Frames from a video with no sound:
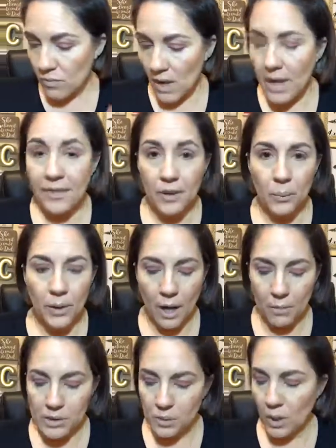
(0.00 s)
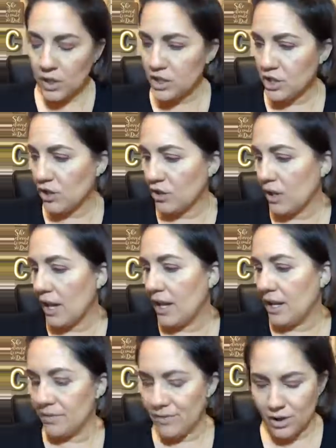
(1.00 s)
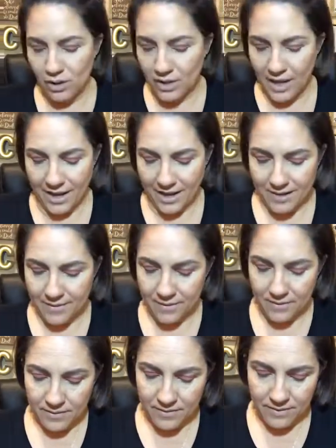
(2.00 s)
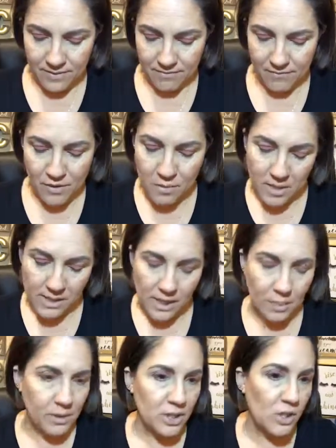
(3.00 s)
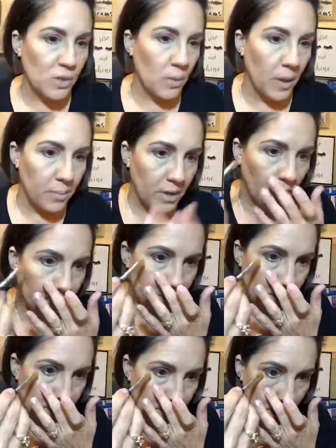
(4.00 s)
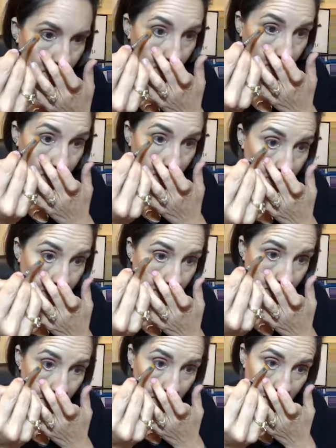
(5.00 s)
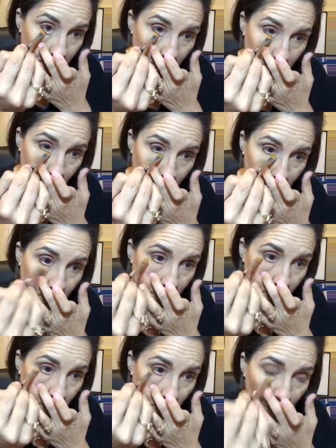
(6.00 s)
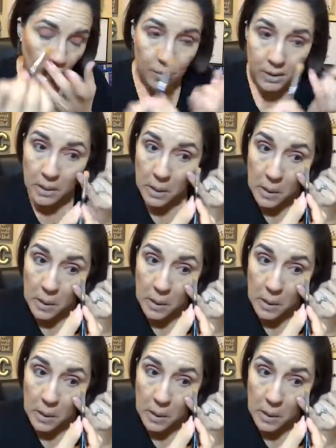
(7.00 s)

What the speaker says: And then when I was watching your live, you're like, if you mess up, you just wipe it off. And I was like, see, it's not that big of a deal, Carmen.